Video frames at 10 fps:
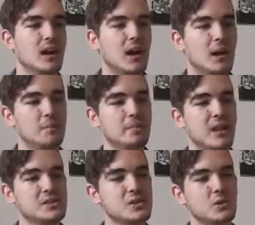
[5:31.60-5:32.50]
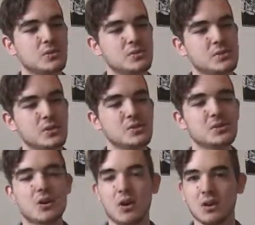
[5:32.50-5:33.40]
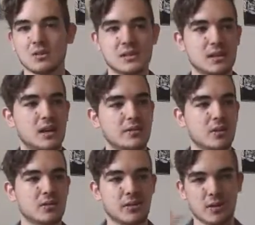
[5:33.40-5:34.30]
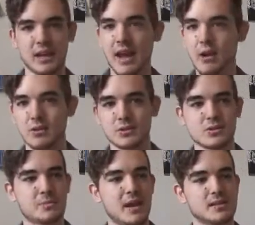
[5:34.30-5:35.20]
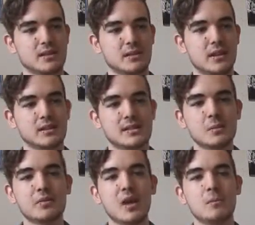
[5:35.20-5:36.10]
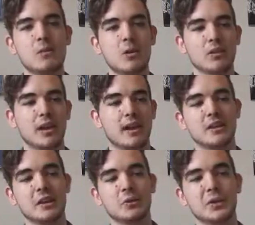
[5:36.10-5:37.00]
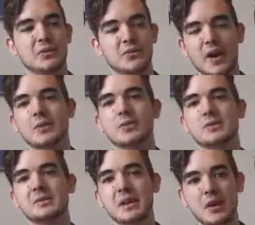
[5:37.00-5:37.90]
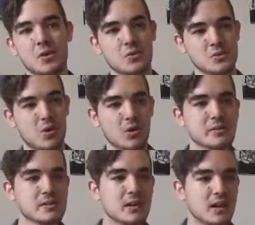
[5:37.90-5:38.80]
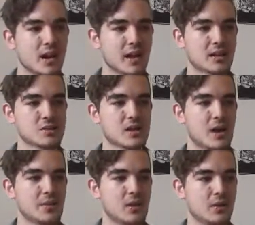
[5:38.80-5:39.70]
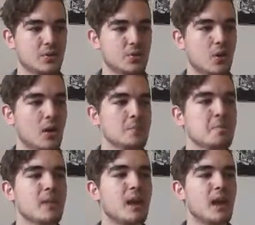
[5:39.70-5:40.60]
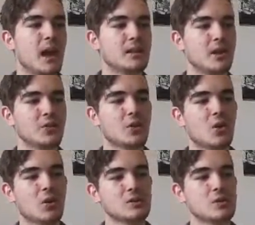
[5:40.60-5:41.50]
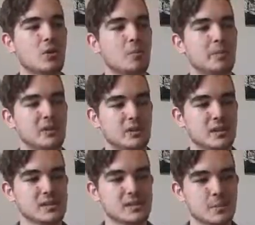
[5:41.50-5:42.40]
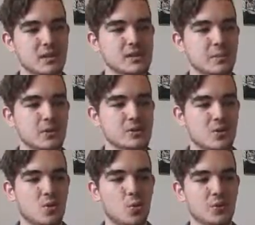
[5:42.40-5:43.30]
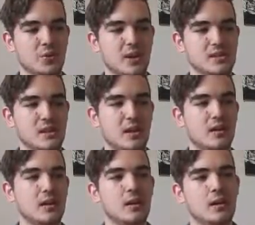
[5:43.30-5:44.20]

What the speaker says: And so those are the cards. They're like characters, basically. And some of them are, like, clearly fighters and others aren't. And that's just kind of the luck of the draw. And the other cards are abilities. And some of these abilities are cool. They're things like,